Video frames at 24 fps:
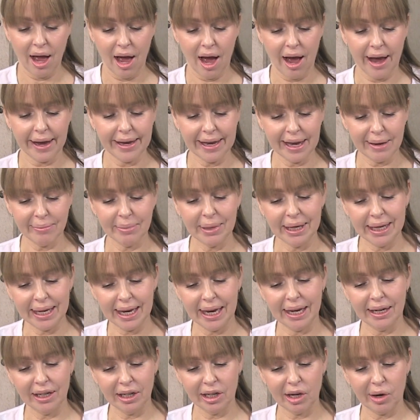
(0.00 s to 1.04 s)
I am
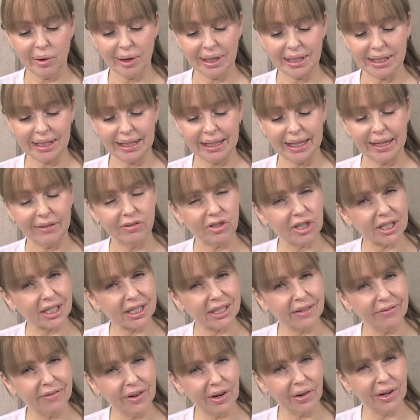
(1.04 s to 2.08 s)
again going to leave
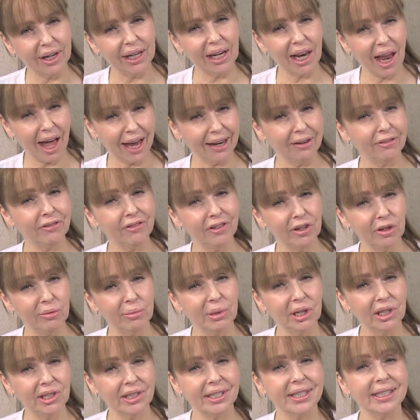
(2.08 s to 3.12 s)
just a very light
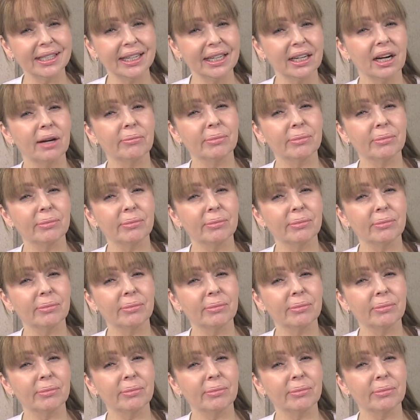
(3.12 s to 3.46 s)
film on her skin.